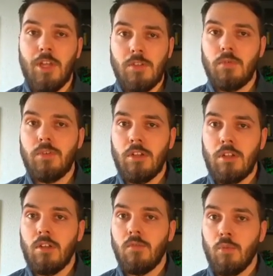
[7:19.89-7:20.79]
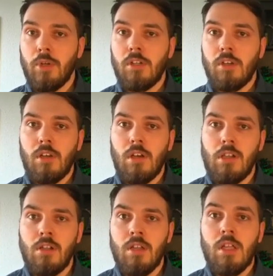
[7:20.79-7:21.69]
Of course, you can also do your
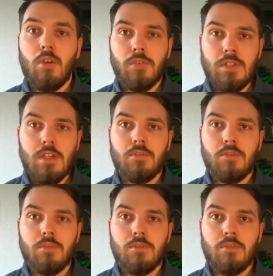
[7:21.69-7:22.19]
own maps.